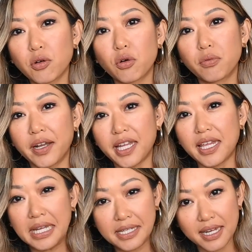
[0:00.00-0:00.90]
are already
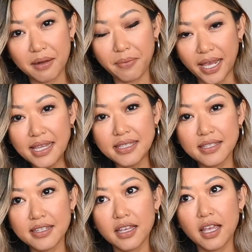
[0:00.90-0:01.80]
internet
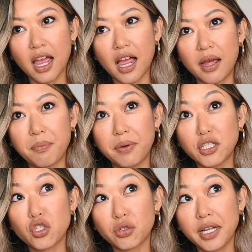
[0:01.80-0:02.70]
based.
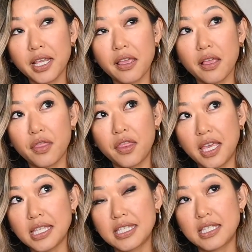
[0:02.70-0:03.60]
But during
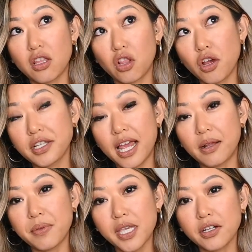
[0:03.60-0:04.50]
this
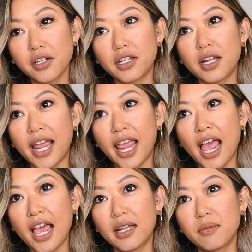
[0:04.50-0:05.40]
lockdown period, I
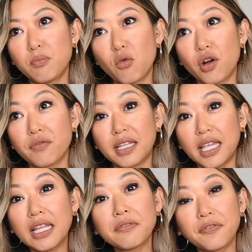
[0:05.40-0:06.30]
had more of an
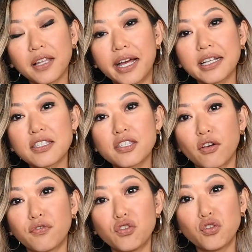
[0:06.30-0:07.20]
influx
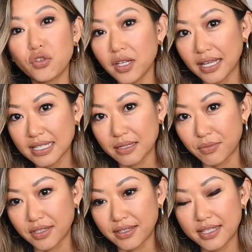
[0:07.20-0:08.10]
of new
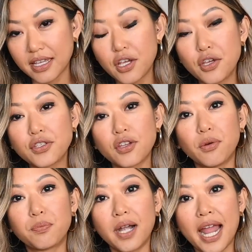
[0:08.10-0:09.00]
customers.
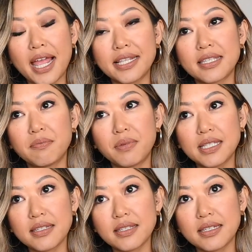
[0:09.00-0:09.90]
So brands and
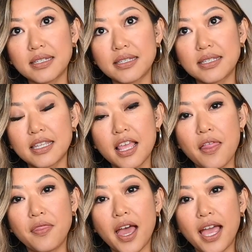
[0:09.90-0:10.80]
businesses
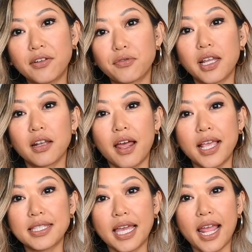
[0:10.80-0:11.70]
that
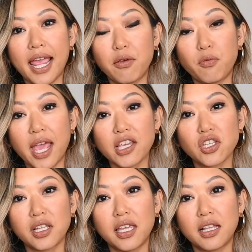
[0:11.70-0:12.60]
realized that, hey, we
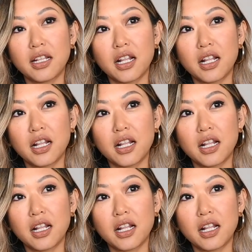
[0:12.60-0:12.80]
actually